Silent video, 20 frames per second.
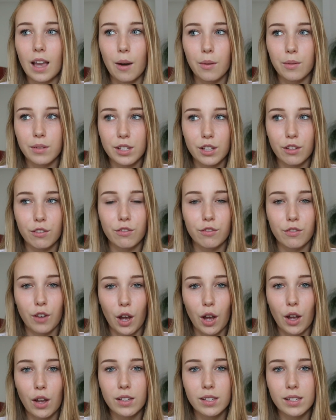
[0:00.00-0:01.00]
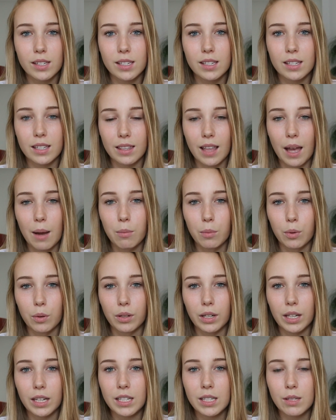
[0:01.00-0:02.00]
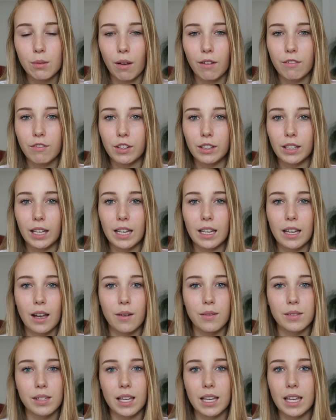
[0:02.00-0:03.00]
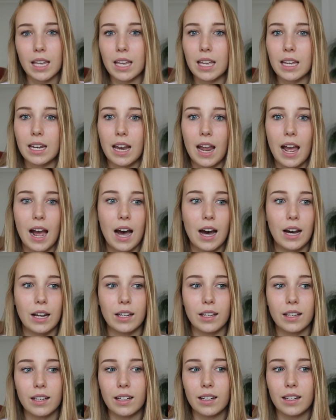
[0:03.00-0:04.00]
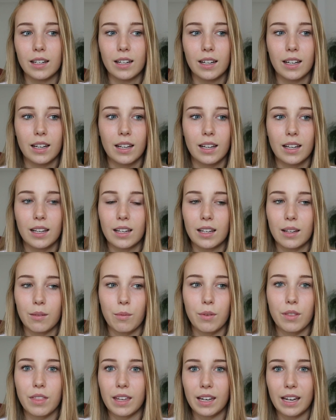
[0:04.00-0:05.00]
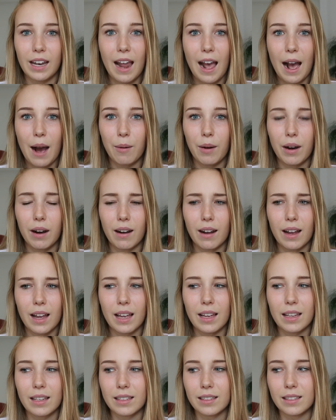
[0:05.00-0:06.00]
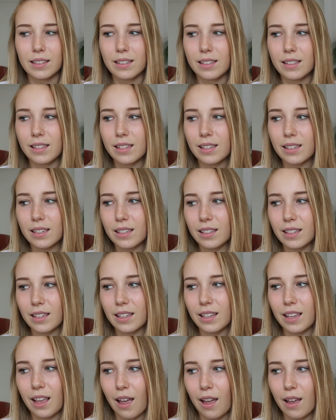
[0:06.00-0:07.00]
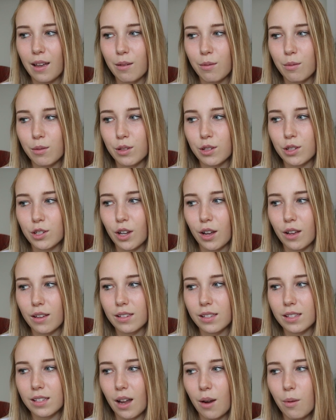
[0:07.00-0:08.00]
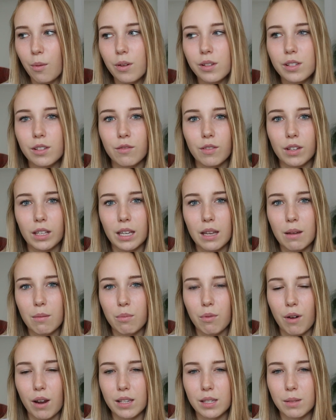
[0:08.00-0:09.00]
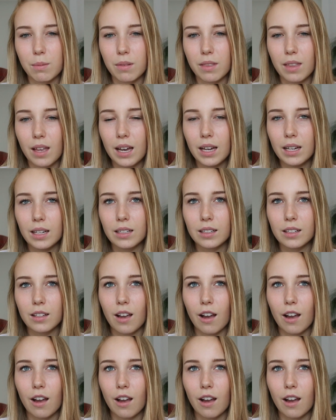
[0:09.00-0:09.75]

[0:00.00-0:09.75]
Yeah, I was the first that morning, so I feel like I was like in out within an hour, and yeah, it was just, I wasn't really impressed with that.